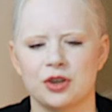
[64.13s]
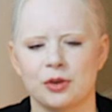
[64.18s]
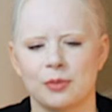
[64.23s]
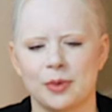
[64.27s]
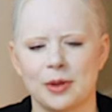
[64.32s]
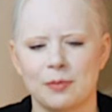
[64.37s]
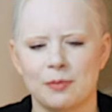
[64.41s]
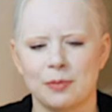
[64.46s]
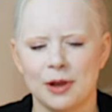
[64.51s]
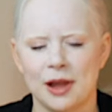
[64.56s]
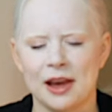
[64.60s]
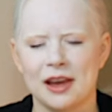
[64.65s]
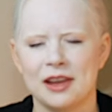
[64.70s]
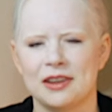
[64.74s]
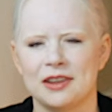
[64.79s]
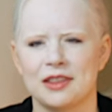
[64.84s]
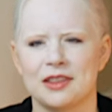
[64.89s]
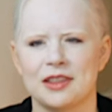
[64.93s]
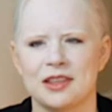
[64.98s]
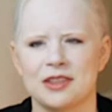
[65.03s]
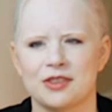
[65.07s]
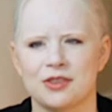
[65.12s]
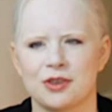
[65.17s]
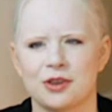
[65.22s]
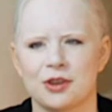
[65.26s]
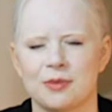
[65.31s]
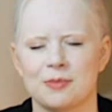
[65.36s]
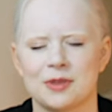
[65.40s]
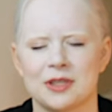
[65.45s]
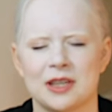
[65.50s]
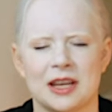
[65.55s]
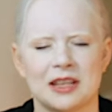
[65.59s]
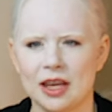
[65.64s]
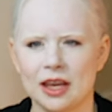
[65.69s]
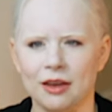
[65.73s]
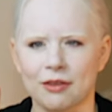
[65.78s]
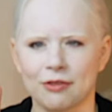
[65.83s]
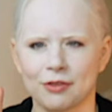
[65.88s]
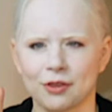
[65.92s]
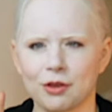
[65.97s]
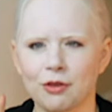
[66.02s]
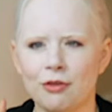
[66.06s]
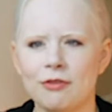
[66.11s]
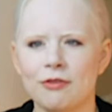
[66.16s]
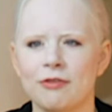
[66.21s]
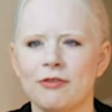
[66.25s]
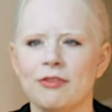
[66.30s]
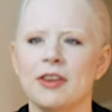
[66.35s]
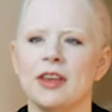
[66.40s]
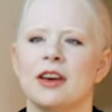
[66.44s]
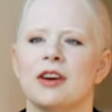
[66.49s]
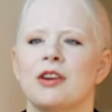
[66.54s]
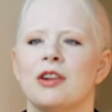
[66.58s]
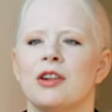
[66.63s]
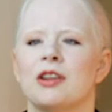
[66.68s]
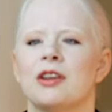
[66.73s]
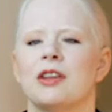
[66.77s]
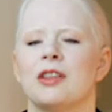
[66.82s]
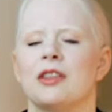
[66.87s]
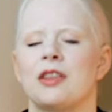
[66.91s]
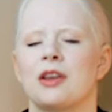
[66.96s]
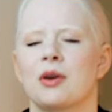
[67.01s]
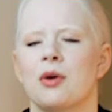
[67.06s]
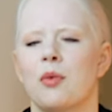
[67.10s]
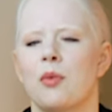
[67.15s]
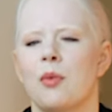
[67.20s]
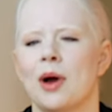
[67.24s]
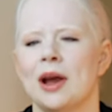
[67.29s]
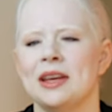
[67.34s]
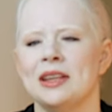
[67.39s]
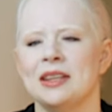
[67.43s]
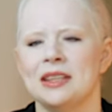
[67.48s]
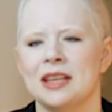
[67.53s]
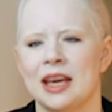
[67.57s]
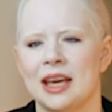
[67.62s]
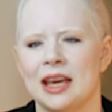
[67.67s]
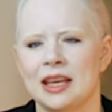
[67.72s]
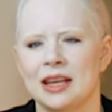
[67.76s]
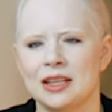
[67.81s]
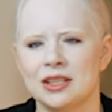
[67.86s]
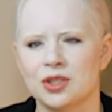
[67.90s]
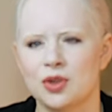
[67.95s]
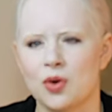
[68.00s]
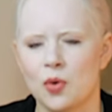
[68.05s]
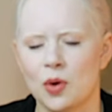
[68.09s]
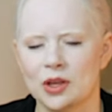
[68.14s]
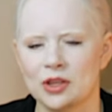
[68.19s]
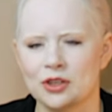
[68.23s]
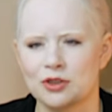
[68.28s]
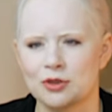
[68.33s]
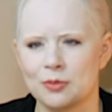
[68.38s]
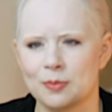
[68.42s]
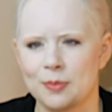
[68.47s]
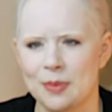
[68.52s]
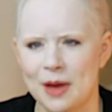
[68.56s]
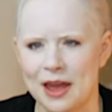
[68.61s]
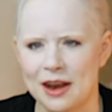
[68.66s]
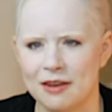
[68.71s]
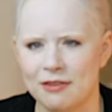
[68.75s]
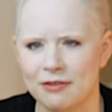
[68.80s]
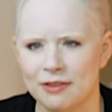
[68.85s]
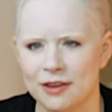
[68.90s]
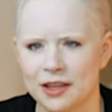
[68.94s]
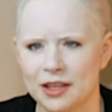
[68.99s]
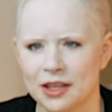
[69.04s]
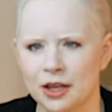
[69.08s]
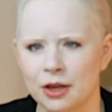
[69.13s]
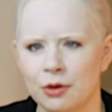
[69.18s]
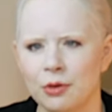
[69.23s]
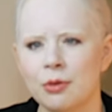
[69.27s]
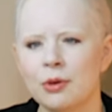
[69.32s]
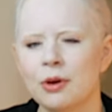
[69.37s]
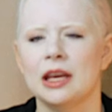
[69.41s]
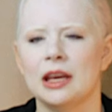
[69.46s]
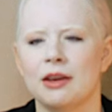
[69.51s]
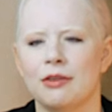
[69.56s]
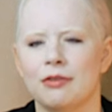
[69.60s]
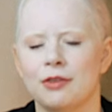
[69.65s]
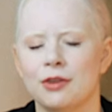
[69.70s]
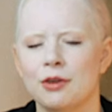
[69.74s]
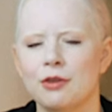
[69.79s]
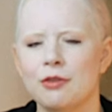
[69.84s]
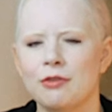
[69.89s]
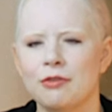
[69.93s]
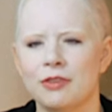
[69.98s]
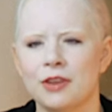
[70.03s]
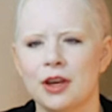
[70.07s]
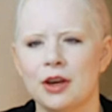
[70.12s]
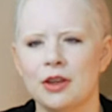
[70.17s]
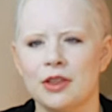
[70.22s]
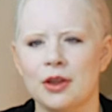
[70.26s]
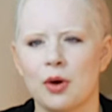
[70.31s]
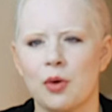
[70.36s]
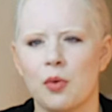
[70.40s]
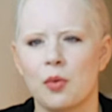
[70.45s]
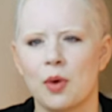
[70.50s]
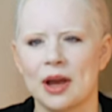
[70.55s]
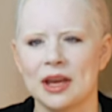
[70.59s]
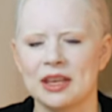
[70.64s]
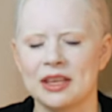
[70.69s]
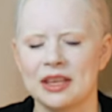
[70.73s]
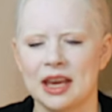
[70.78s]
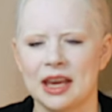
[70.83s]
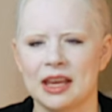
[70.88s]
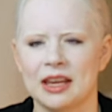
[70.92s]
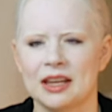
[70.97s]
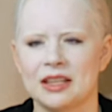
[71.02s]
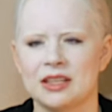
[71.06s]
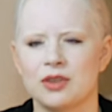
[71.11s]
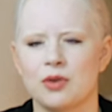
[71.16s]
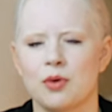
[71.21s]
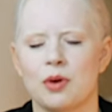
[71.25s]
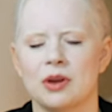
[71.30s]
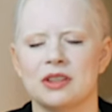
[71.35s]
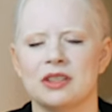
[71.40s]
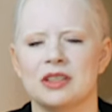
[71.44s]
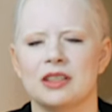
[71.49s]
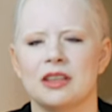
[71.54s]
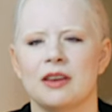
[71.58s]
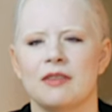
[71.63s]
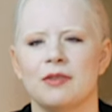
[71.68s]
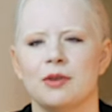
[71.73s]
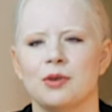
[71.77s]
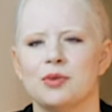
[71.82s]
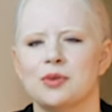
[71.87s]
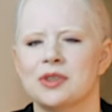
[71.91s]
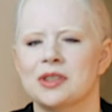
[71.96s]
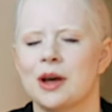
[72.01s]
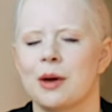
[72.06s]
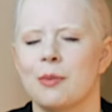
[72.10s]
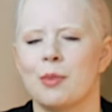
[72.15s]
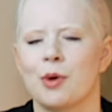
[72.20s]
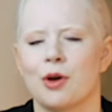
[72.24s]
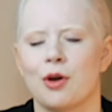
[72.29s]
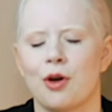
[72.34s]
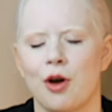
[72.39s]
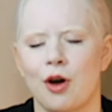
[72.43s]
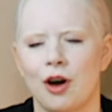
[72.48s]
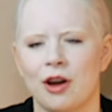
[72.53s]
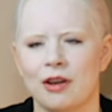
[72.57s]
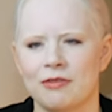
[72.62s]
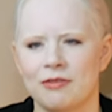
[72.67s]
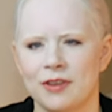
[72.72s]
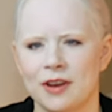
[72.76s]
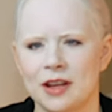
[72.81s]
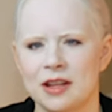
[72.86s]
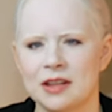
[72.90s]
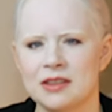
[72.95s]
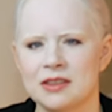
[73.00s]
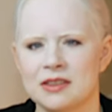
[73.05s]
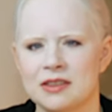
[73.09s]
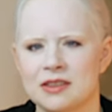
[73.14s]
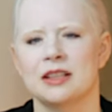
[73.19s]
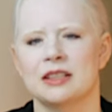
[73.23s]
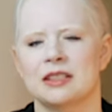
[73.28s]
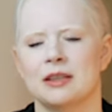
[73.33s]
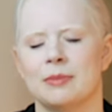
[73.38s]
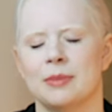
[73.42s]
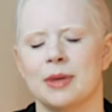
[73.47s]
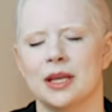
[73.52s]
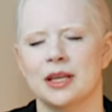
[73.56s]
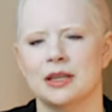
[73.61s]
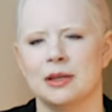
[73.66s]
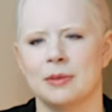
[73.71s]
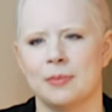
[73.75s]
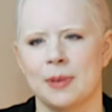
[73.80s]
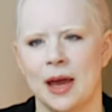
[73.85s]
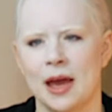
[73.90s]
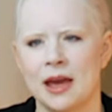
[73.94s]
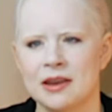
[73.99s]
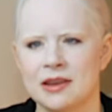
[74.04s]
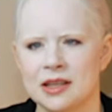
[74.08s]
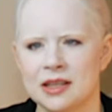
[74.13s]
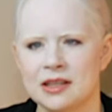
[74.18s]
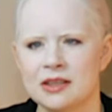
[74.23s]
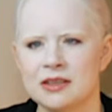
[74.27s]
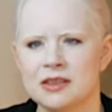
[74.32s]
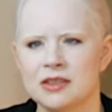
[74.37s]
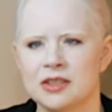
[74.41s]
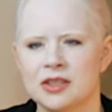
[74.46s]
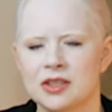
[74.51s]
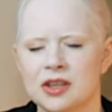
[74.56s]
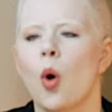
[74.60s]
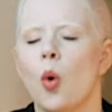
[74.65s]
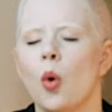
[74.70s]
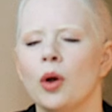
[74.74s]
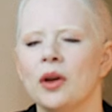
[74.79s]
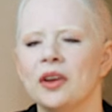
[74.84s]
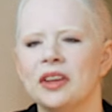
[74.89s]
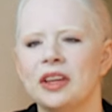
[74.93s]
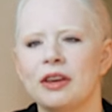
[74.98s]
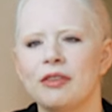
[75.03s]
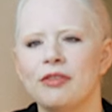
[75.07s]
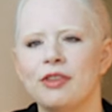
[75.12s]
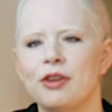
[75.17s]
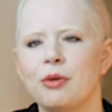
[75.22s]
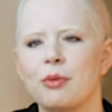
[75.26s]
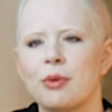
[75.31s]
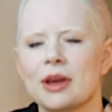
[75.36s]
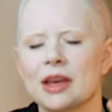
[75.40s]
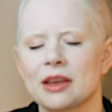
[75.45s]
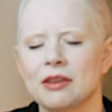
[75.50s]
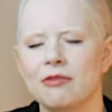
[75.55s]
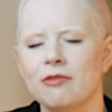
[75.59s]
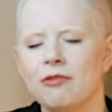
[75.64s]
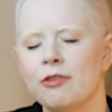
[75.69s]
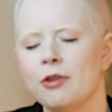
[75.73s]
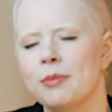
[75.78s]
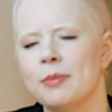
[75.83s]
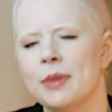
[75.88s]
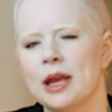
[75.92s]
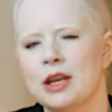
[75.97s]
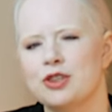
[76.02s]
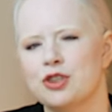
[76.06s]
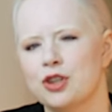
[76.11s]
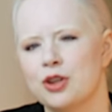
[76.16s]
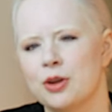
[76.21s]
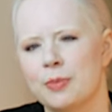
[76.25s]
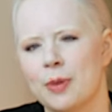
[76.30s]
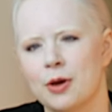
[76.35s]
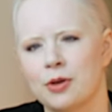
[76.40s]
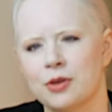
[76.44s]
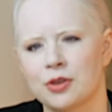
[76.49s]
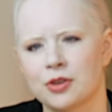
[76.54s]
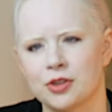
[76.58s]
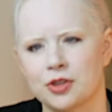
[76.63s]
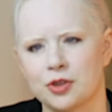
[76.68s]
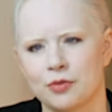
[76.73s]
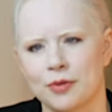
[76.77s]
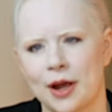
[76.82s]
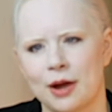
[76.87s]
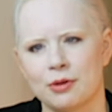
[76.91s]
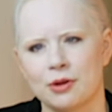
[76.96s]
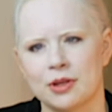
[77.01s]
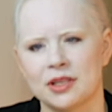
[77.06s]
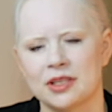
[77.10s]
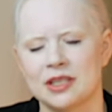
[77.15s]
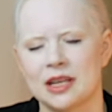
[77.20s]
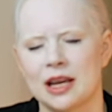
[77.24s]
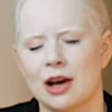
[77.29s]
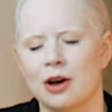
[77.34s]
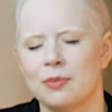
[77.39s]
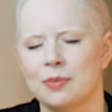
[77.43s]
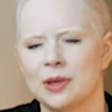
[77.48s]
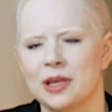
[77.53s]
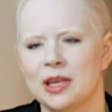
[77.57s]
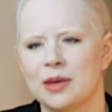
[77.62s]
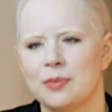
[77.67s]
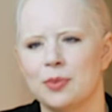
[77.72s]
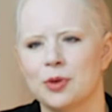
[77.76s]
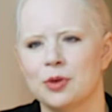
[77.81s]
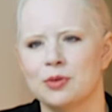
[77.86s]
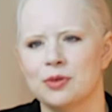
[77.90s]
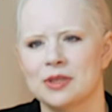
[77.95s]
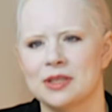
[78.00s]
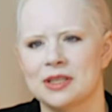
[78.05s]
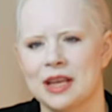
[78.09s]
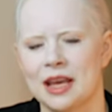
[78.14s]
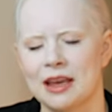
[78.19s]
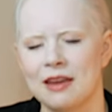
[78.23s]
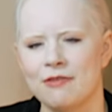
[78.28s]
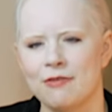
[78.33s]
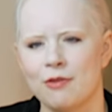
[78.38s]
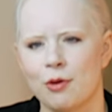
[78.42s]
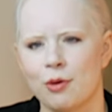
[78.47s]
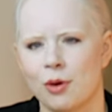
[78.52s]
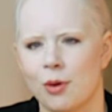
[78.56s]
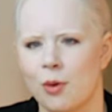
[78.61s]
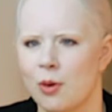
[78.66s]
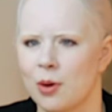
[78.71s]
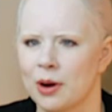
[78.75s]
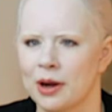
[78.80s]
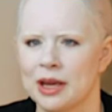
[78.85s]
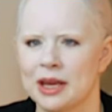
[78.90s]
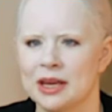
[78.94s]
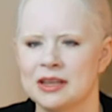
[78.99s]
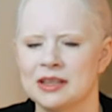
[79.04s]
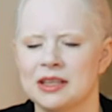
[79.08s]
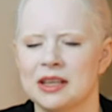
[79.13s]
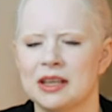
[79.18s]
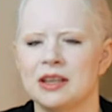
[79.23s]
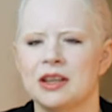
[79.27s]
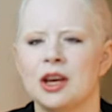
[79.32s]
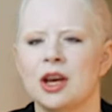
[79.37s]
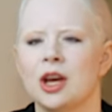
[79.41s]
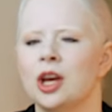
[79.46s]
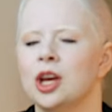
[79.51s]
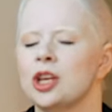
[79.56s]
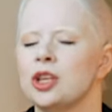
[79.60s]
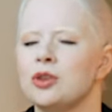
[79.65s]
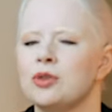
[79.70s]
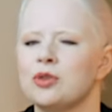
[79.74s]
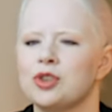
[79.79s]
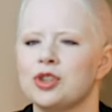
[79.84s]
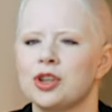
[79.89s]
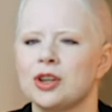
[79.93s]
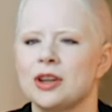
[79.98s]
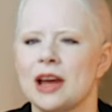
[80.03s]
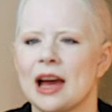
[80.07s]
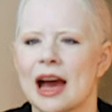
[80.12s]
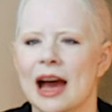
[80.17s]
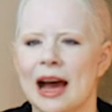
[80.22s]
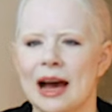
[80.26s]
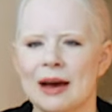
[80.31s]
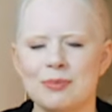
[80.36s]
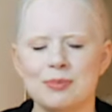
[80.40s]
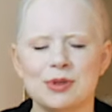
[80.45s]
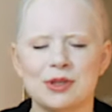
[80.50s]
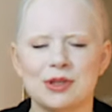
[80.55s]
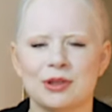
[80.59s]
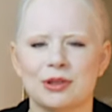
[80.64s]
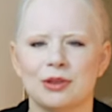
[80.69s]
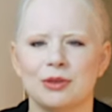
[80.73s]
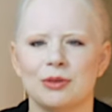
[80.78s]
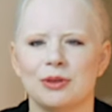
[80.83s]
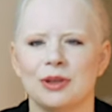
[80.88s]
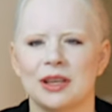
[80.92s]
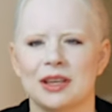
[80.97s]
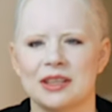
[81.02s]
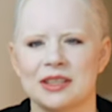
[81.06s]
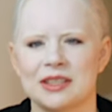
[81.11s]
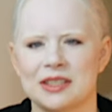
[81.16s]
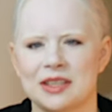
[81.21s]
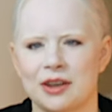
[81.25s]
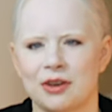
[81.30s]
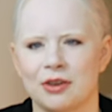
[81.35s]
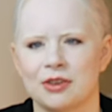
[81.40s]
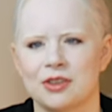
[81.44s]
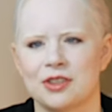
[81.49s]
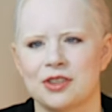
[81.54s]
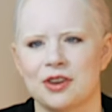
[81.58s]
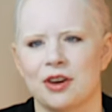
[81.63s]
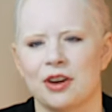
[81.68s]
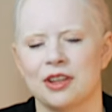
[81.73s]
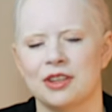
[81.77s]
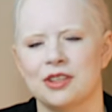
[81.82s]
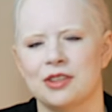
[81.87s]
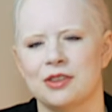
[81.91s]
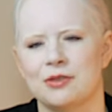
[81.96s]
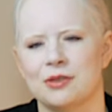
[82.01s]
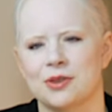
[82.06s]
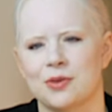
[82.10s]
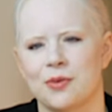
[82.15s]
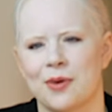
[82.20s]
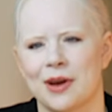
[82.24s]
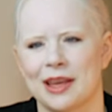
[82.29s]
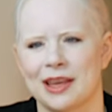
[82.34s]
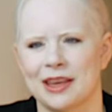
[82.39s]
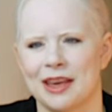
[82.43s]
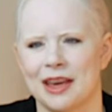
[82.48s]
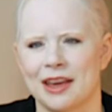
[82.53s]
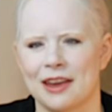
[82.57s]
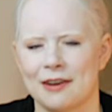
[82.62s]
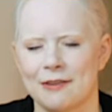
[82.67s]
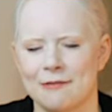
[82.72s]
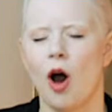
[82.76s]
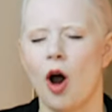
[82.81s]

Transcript: or be blind in this circumstance. If you feel that a white cane is going to benefit you, if you feel that a white cane is going to give you some confidence, some independence, or give you information about your surroundings to help keep you safe or oriented, you should absolutely consider starting to use a white cane.